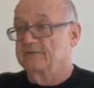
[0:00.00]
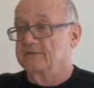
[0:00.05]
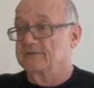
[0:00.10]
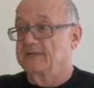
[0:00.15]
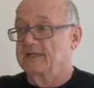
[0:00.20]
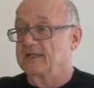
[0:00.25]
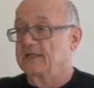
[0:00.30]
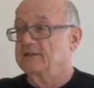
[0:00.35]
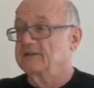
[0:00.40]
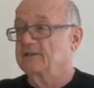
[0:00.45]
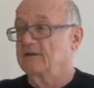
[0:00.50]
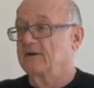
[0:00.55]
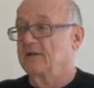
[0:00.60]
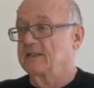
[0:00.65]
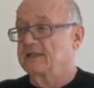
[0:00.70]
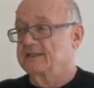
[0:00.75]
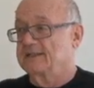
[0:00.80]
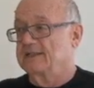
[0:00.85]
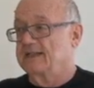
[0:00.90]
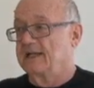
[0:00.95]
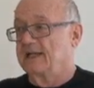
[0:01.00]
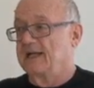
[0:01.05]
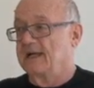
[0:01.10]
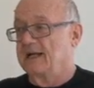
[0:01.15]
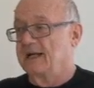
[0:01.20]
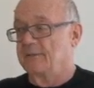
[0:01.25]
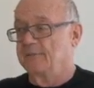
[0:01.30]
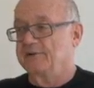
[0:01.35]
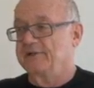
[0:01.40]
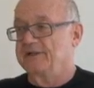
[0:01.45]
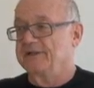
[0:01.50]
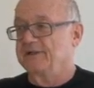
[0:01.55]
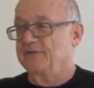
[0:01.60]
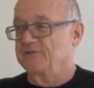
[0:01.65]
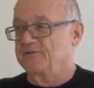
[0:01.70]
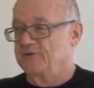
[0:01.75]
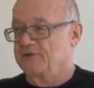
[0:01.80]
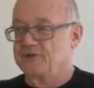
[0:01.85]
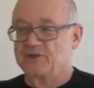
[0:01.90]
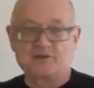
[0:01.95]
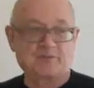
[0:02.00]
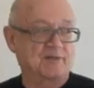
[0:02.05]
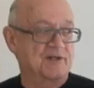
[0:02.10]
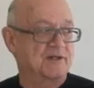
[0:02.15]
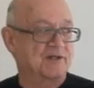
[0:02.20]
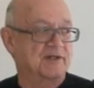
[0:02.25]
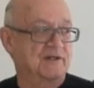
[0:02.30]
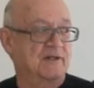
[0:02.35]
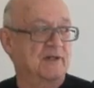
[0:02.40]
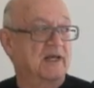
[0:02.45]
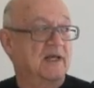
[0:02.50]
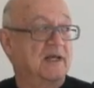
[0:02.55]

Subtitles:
So let's say, I'll put it in the first person.